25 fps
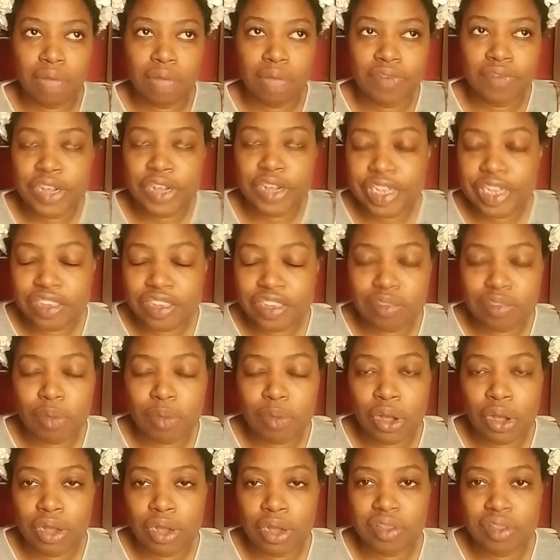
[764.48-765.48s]
very
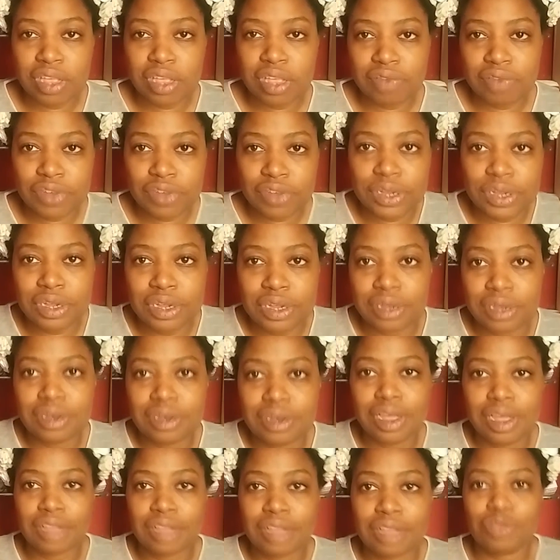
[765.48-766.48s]
smart and very good
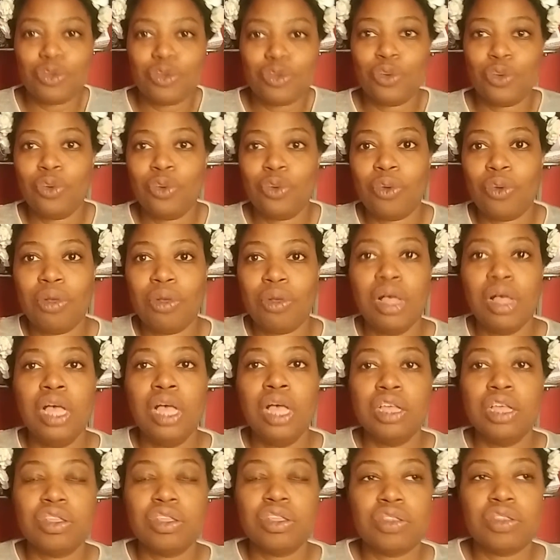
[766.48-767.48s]
at school.
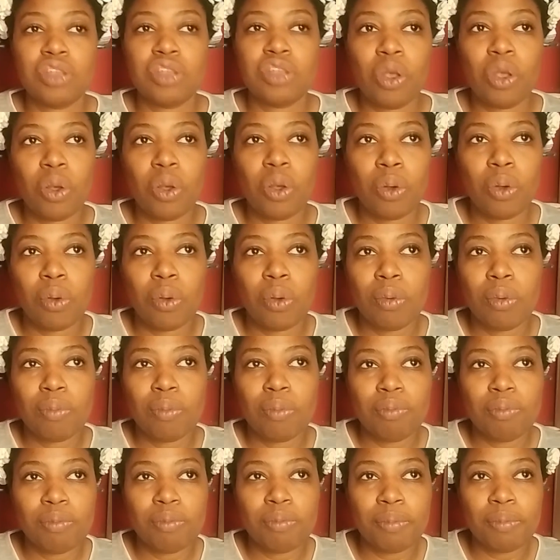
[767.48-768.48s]
So
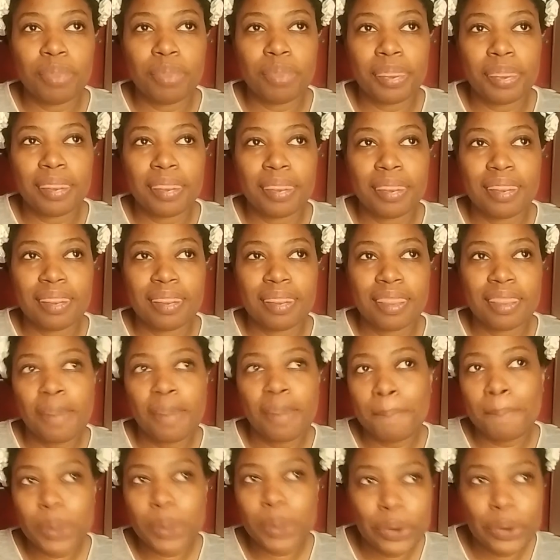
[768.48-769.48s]
they're
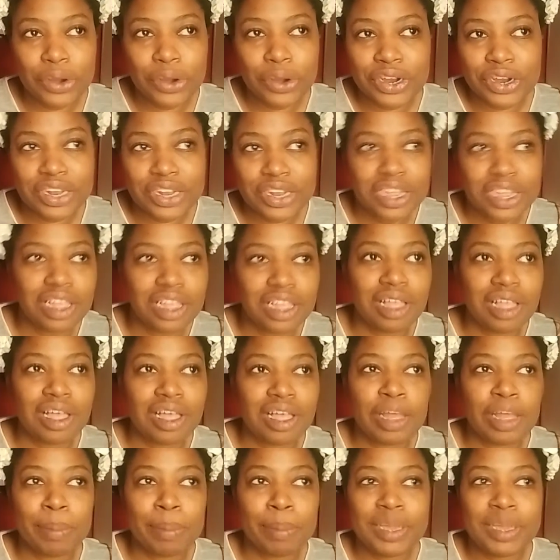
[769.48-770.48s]
bored,
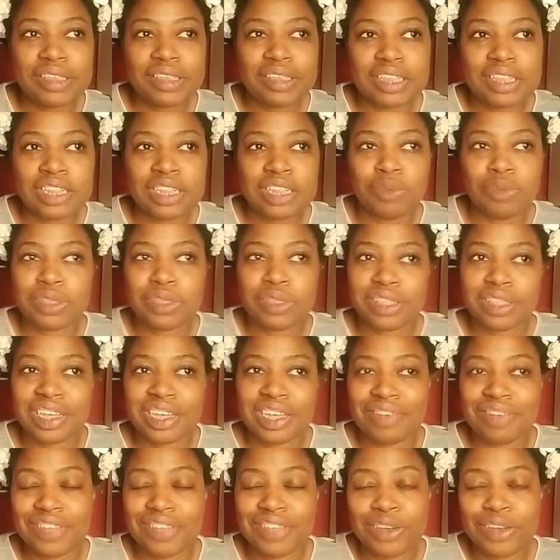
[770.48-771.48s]
basically, with
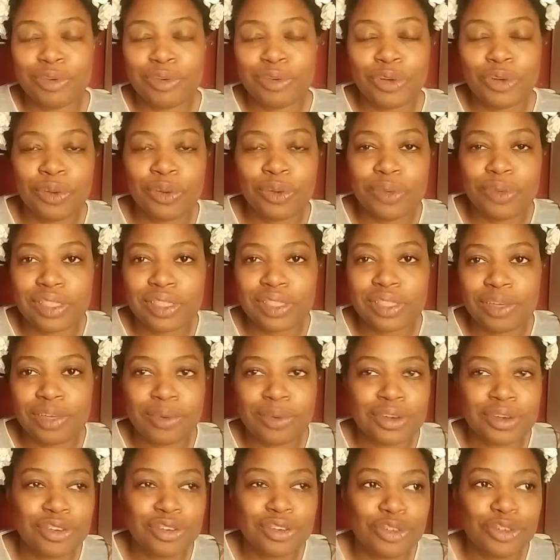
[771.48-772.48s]
life. They don't know what they
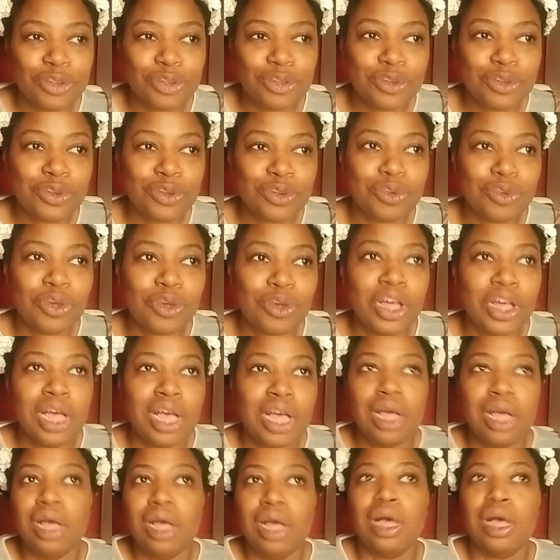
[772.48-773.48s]
want to do,
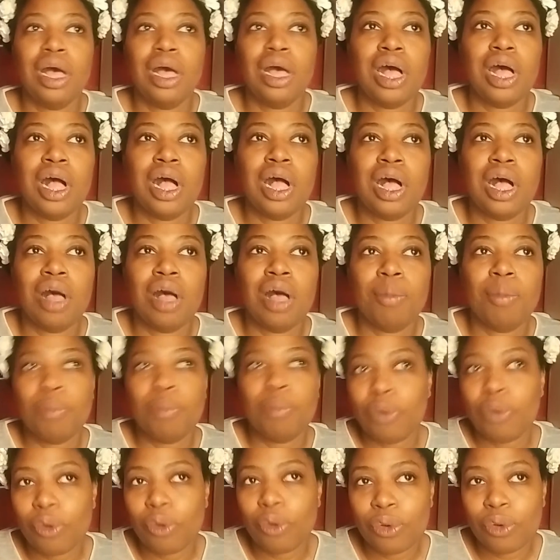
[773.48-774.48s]

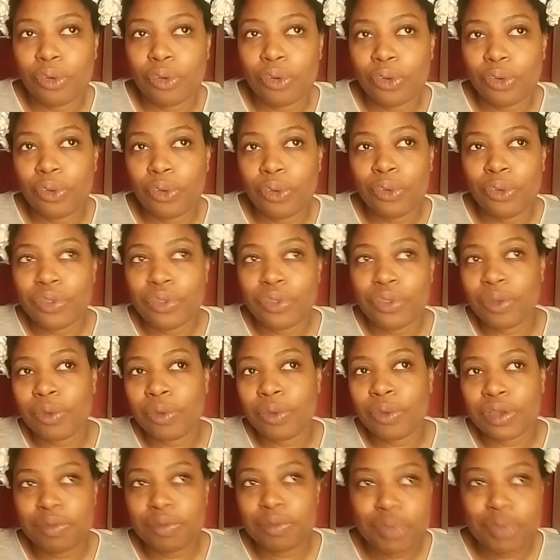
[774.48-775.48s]
or who they
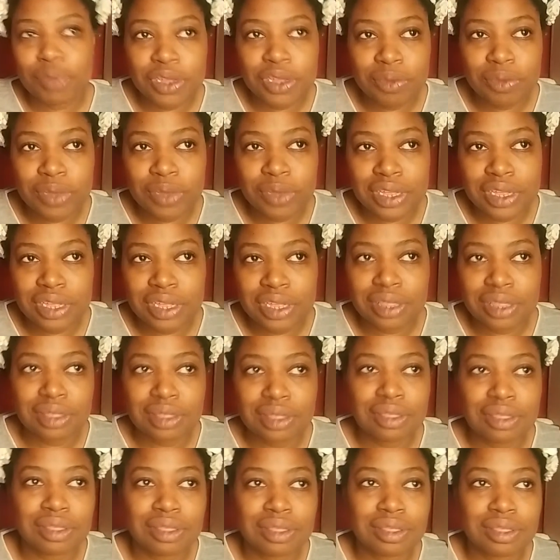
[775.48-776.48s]
want to be
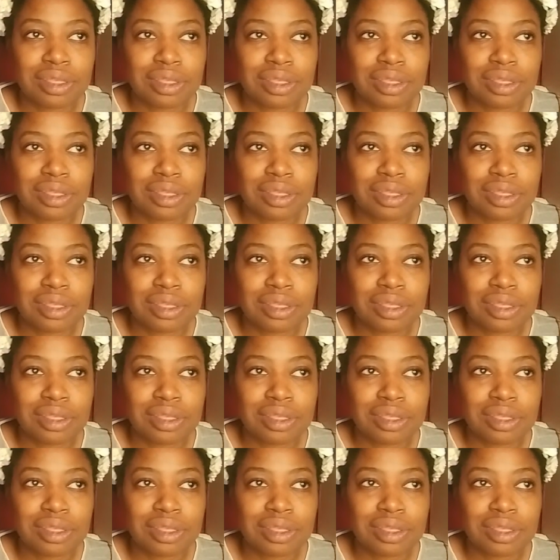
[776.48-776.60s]
with